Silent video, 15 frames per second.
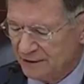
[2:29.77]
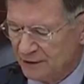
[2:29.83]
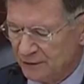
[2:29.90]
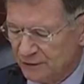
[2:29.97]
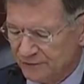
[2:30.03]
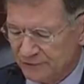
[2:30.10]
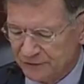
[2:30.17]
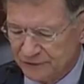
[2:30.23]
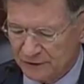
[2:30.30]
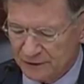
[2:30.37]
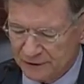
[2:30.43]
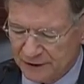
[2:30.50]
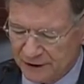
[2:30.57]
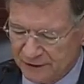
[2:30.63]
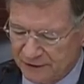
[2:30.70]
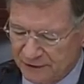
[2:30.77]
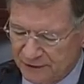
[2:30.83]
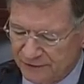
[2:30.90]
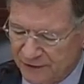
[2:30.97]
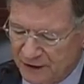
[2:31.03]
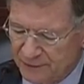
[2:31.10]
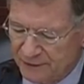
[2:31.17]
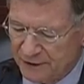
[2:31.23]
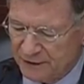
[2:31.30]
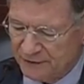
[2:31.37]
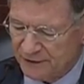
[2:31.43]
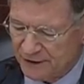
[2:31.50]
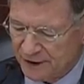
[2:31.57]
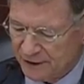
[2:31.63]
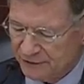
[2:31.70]
that will facilitate the development of
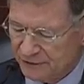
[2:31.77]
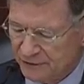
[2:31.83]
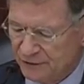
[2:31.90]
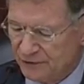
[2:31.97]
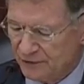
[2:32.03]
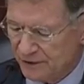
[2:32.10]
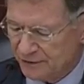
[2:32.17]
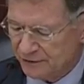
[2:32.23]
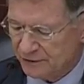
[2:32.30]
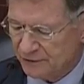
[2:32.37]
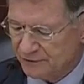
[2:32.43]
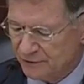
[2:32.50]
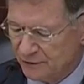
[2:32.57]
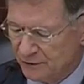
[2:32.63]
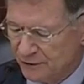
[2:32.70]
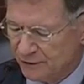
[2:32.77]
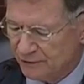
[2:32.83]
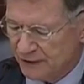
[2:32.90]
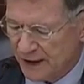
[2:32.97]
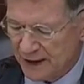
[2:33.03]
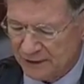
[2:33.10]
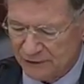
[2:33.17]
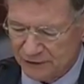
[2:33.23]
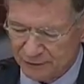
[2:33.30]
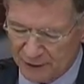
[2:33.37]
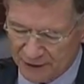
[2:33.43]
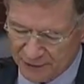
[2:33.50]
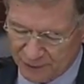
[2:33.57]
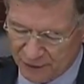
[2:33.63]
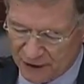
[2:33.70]
the next generation of nuclear reactors
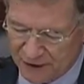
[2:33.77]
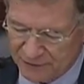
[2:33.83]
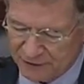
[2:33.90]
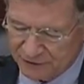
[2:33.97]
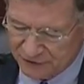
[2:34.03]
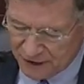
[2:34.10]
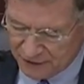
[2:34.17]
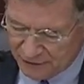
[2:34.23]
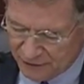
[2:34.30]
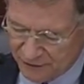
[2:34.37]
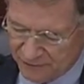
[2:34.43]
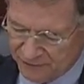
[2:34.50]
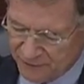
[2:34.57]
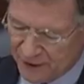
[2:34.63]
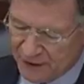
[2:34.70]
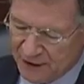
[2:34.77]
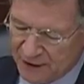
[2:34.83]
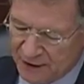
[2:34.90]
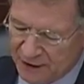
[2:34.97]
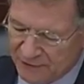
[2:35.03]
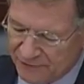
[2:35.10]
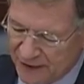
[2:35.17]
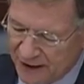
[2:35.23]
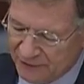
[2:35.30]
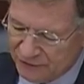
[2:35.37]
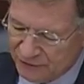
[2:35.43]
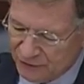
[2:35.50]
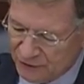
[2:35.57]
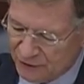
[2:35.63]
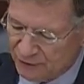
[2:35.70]
by the private sector.
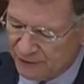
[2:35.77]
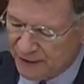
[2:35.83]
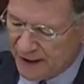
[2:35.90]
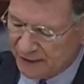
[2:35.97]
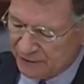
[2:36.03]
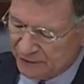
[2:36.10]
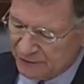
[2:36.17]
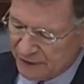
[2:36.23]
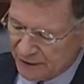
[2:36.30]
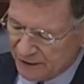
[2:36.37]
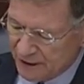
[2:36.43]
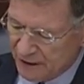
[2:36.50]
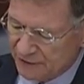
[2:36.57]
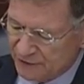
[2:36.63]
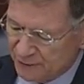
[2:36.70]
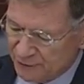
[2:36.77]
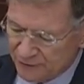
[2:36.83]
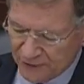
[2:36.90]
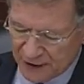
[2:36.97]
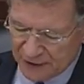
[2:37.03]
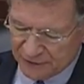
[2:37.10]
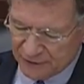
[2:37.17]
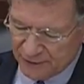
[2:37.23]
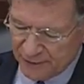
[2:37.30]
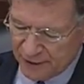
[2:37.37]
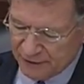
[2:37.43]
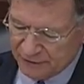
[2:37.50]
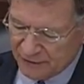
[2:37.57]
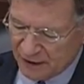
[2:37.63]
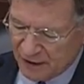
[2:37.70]
Advanced nuclear reactor technology provides the
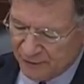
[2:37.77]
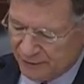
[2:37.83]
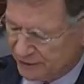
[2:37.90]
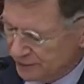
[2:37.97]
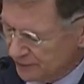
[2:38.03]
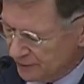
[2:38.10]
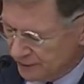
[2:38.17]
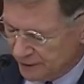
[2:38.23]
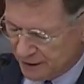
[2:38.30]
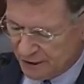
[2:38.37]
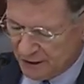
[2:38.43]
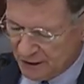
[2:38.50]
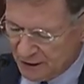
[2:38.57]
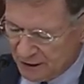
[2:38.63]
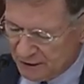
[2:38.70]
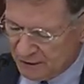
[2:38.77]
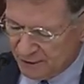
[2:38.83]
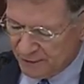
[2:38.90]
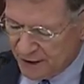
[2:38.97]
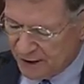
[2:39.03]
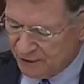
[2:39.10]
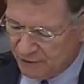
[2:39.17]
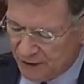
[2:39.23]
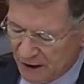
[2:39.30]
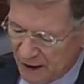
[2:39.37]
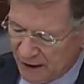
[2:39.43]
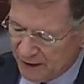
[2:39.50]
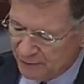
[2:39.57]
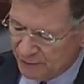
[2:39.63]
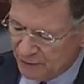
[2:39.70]
best opportunity to make
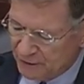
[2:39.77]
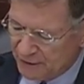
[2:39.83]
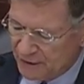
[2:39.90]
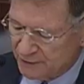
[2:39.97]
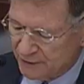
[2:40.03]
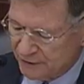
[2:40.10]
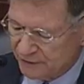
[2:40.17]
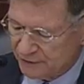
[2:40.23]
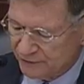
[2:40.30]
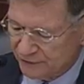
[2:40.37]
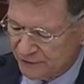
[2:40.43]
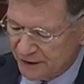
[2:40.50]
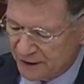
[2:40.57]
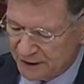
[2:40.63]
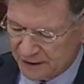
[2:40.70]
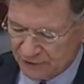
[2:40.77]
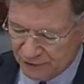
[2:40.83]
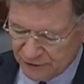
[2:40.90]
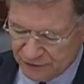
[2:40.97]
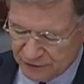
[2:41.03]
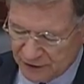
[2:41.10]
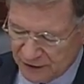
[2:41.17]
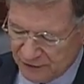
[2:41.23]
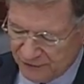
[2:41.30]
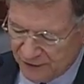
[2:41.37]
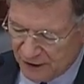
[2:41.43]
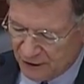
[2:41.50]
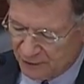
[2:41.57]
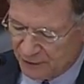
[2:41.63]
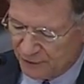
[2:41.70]
reliable, emission-free electricity
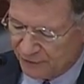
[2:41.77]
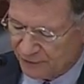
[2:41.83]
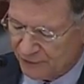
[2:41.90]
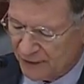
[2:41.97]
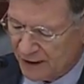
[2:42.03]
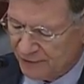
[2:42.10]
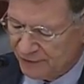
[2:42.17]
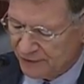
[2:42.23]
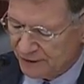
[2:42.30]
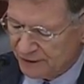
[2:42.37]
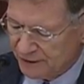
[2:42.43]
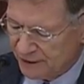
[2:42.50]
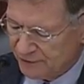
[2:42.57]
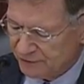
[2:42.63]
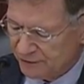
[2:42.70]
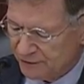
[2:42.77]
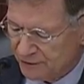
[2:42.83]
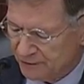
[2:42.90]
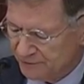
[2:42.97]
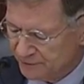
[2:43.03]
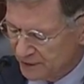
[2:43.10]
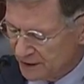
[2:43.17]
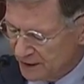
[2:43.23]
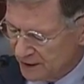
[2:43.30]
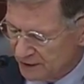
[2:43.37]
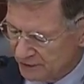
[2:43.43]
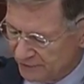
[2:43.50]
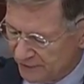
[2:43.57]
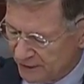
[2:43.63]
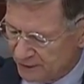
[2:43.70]
available throughout the industrial and
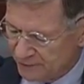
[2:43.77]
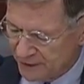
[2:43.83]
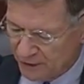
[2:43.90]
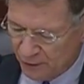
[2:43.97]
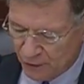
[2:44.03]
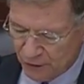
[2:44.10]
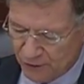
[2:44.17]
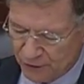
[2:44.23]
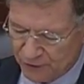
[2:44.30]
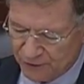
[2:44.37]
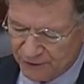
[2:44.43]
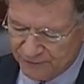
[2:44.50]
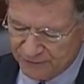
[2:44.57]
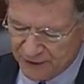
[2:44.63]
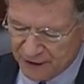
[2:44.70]
developing world.